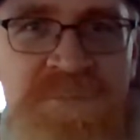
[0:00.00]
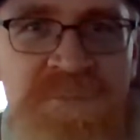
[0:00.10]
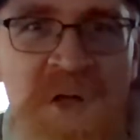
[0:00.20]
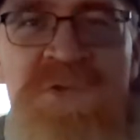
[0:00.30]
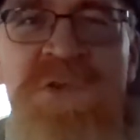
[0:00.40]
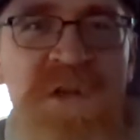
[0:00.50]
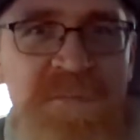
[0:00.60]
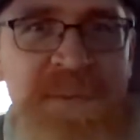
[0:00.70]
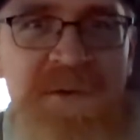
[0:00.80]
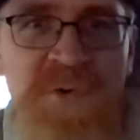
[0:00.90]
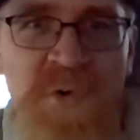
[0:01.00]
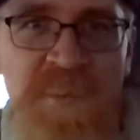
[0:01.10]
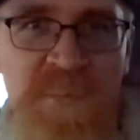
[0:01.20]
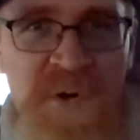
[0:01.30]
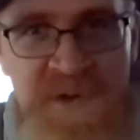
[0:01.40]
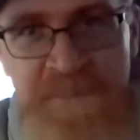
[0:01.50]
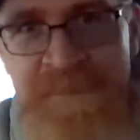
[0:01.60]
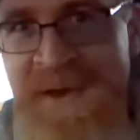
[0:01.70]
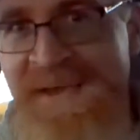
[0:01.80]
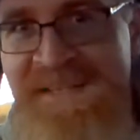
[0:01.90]
I do love a bit of gore, but what
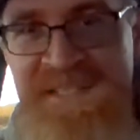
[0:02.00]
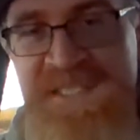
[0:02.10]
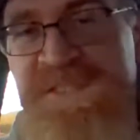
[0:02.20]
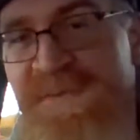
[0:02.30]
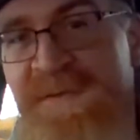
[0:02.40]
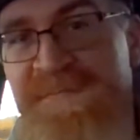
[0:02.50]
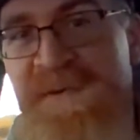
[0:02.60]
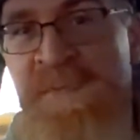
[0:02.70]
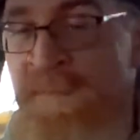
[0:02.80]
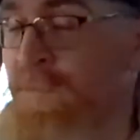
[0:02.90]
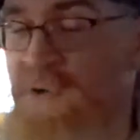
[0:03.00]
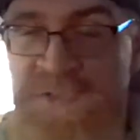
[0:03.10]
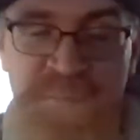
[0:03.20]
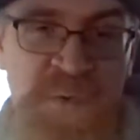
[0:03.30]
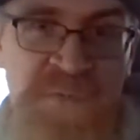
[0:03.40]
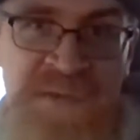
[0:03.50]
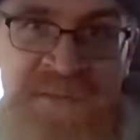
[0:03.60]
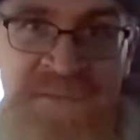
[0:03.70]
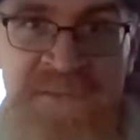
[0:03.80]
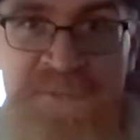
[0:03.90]
makes that film, I'm not going to spoil the
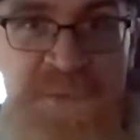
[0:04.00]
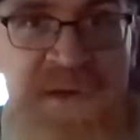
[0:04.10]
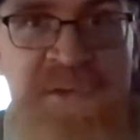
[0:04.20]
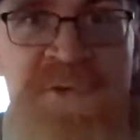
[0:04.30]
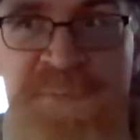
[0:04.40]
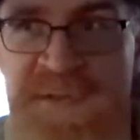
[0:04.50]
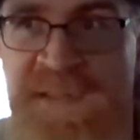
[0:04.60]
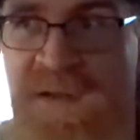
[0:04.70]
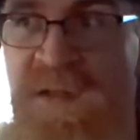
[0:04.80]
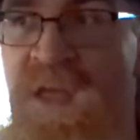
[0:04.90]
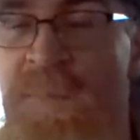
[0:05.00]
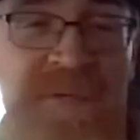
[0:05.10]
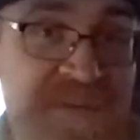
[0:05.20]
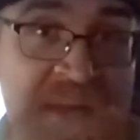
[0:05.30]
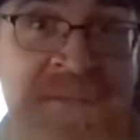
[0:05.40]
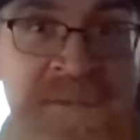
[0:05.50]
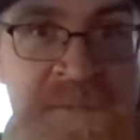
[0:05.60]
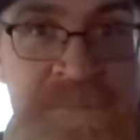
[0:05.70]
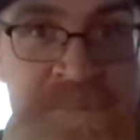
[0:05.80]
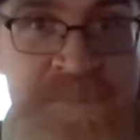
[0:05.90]
ending despite how long it's been out, but the ending.
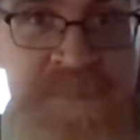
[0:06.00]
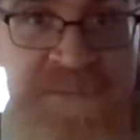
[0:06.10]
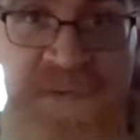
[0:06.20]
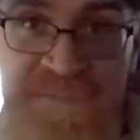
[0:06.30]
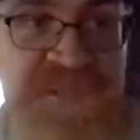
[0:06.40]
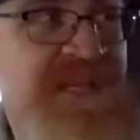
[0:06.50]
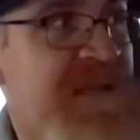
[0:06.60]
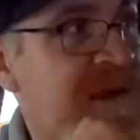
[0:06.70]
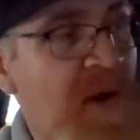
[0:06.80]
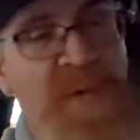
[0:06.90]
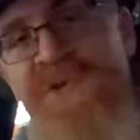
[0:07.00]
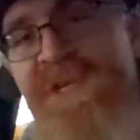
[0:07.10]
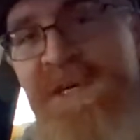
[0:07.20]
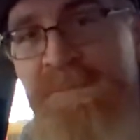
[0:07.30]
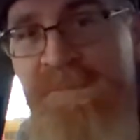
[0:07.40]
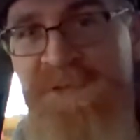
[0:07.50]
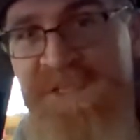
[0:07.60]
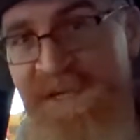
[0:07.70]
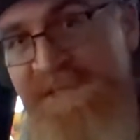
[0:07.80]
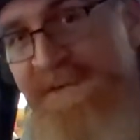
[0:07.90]
If you haven't seen it, go watch it.
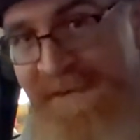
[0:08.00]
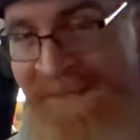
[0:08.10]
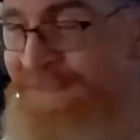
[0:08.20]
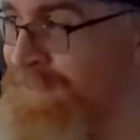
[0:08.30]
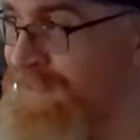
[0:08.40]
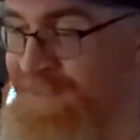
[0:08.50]
Seriously, the ending is